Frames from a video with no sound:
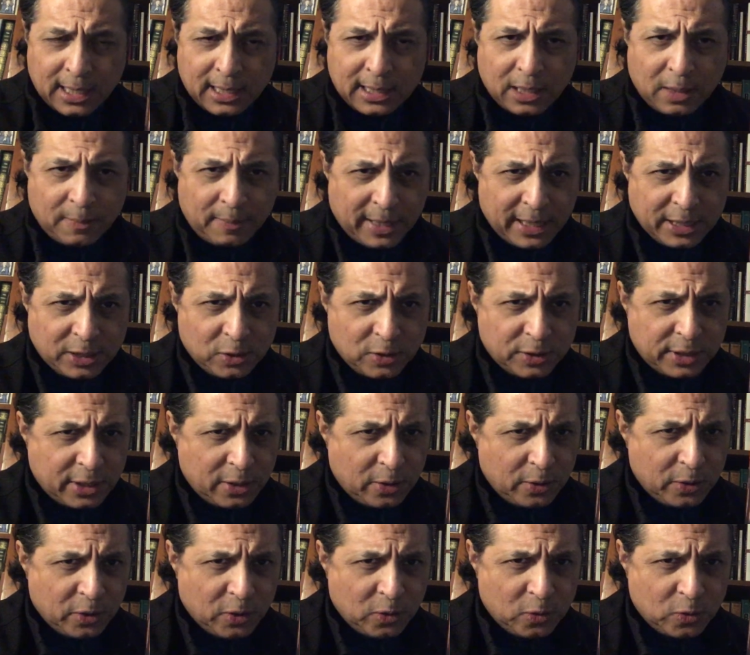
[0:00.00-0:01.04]
Now, mind you, they
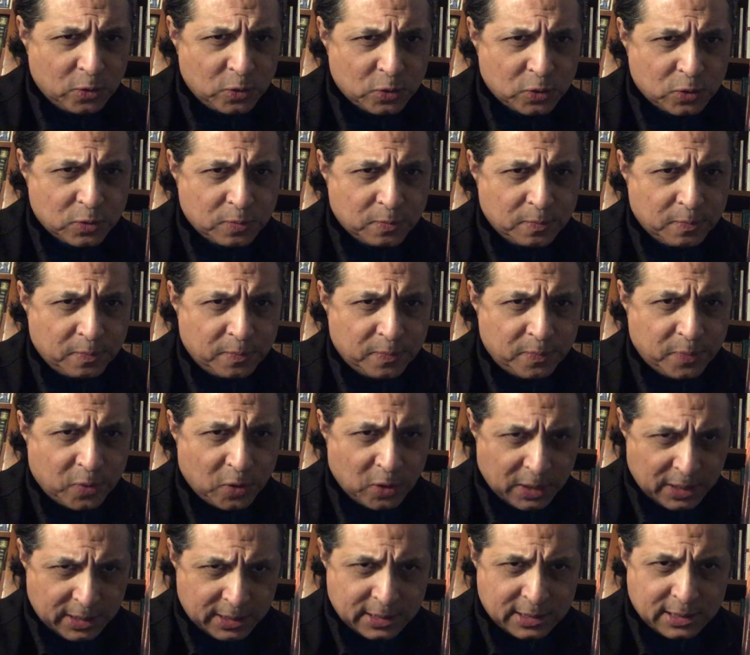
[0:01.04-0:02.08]
don't use
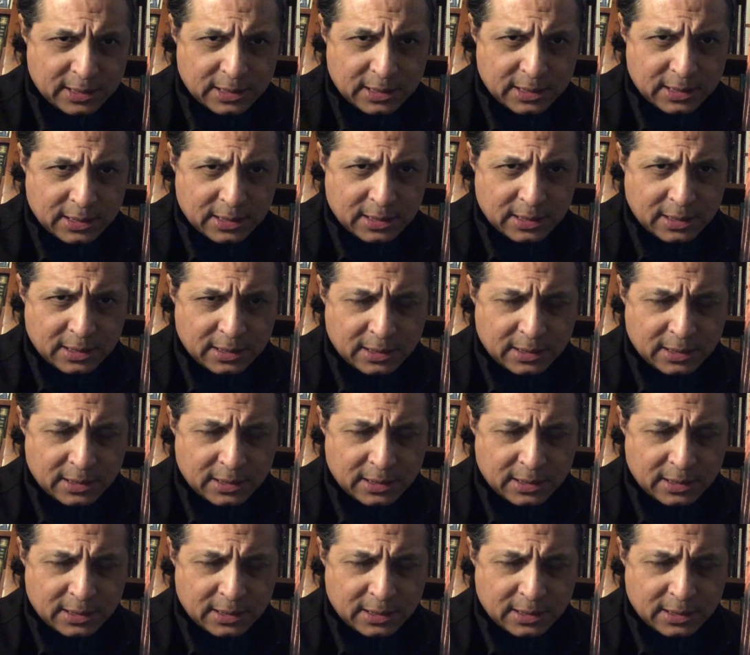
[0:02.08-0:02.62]
bullets.